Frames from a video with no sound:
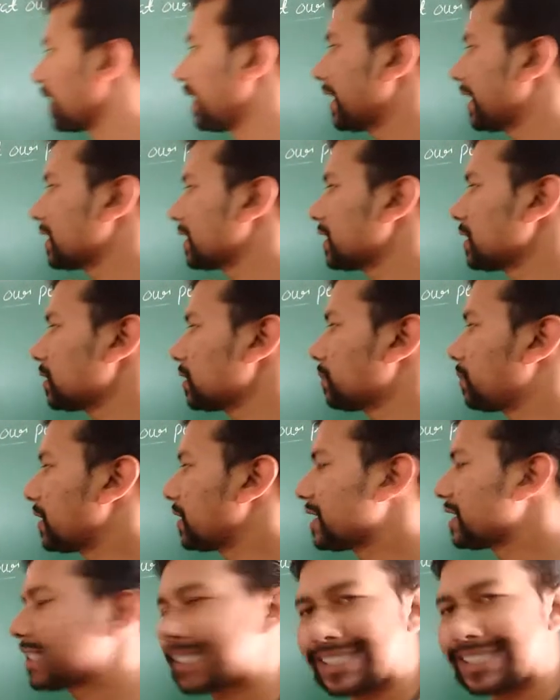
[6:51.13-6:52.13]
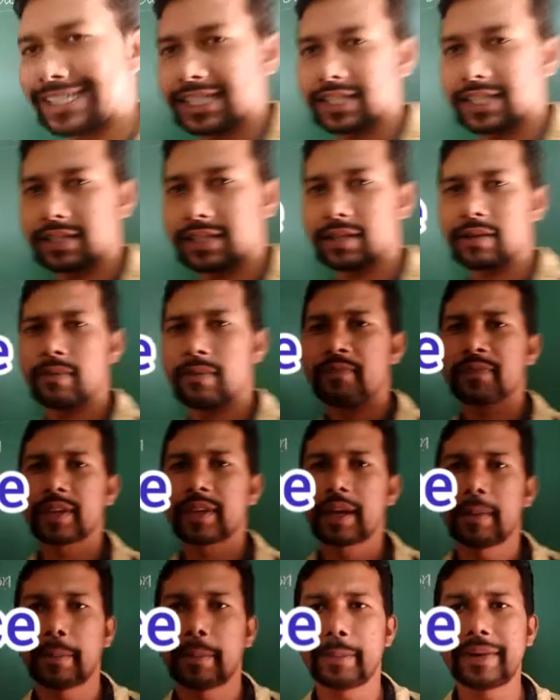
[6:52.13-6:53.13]
Next is prejudice.
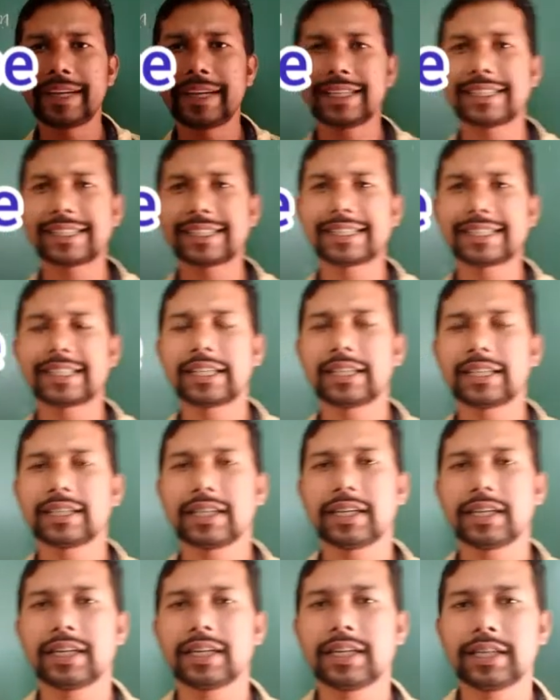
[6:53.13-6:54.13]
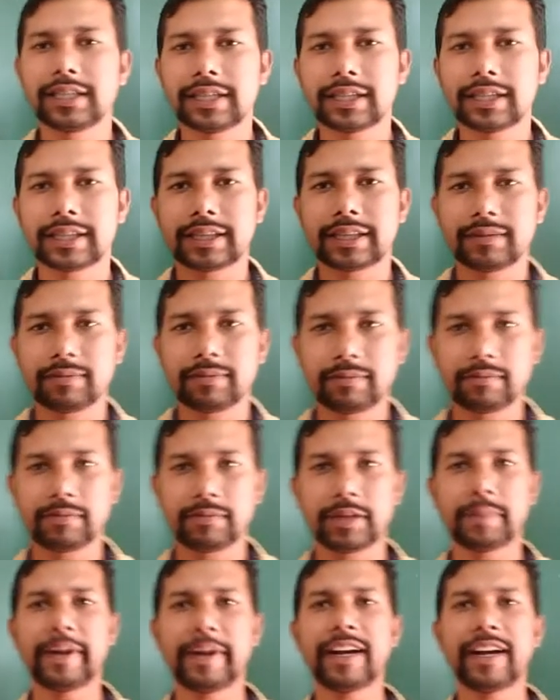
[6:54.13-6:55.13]
Prejudice is
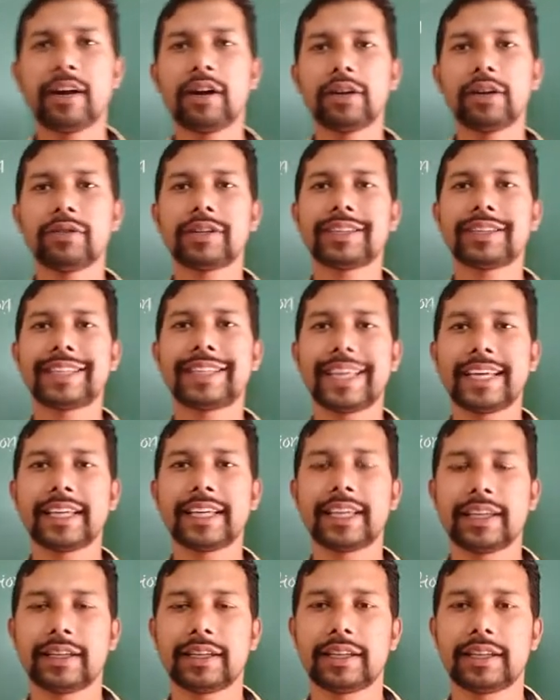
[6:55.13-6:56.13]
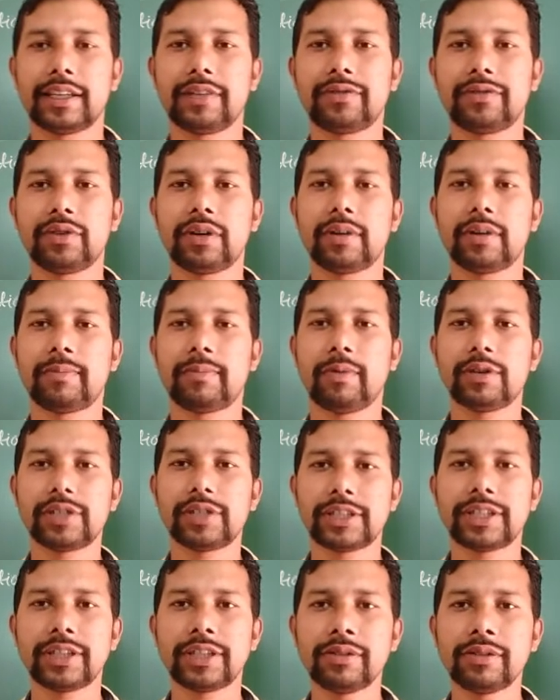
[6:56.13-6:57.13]
depend on your thinking. If you are
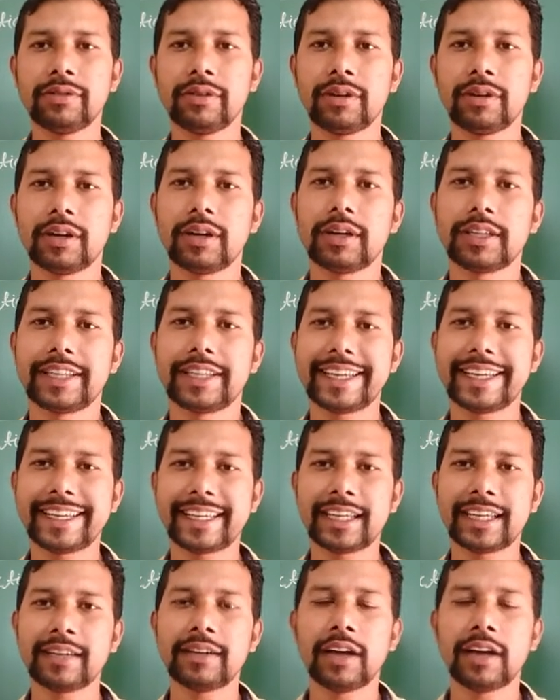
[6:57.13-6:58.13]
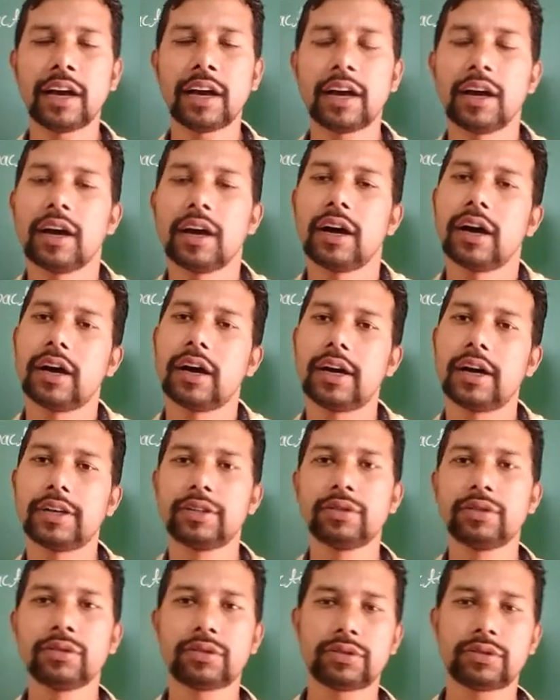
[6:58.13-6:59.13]
positive thinking,
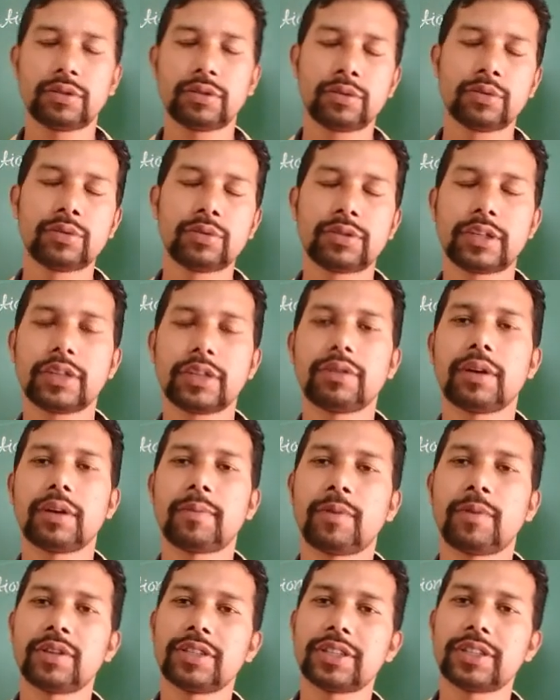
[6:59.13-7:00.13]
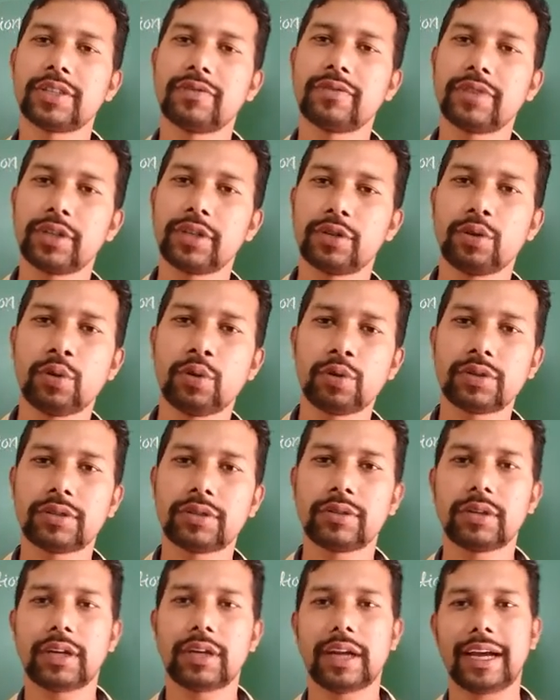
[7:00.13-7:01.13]
you choose your positive videos.
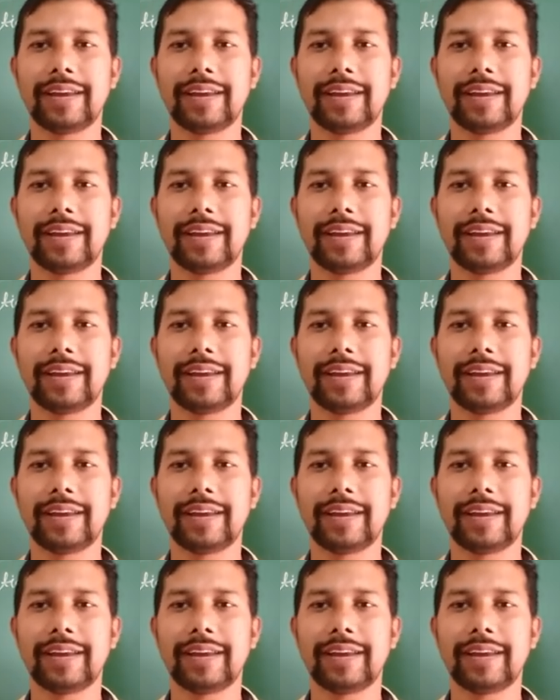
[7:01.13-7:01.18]
You are